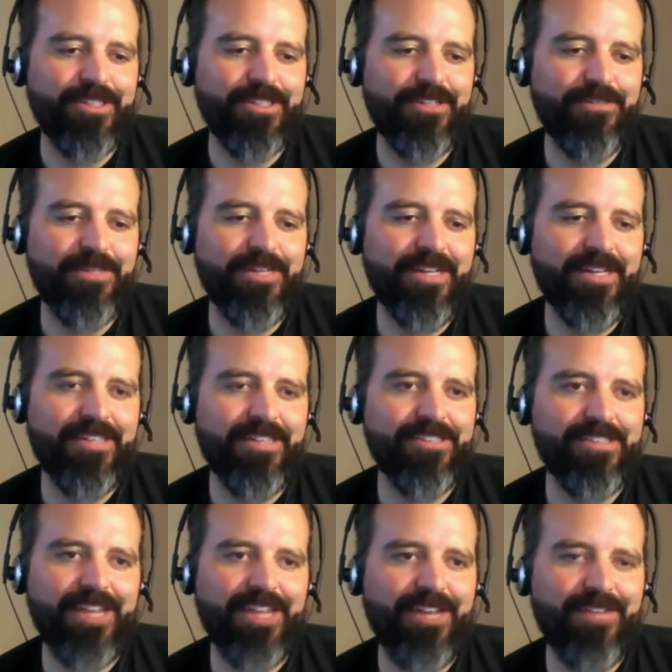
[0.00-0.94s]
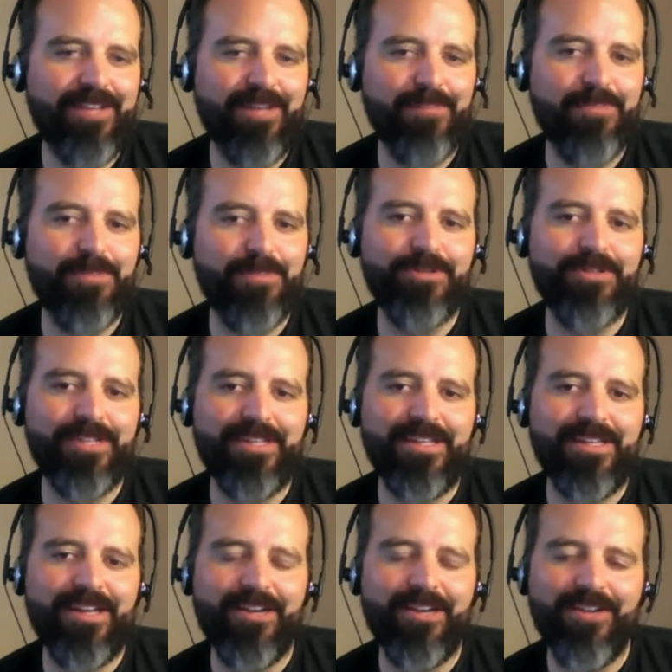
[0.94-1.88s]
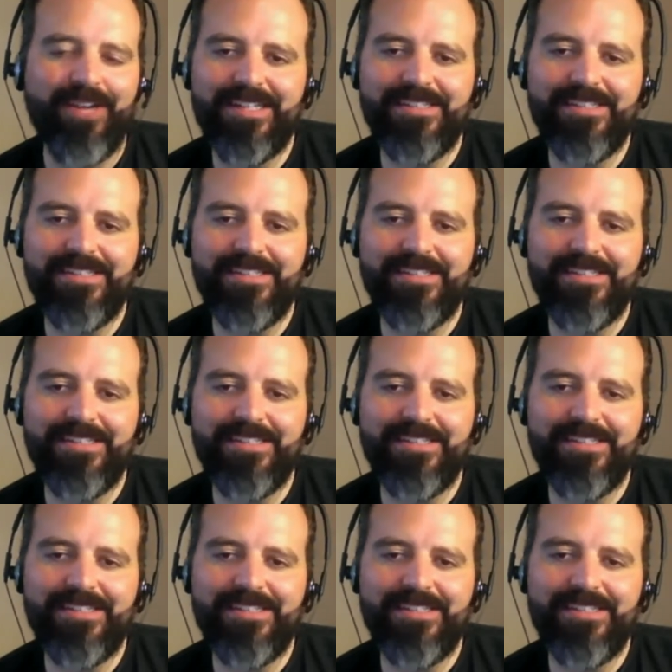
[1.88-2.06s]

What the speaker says: It would be nice just to have that built in there, right?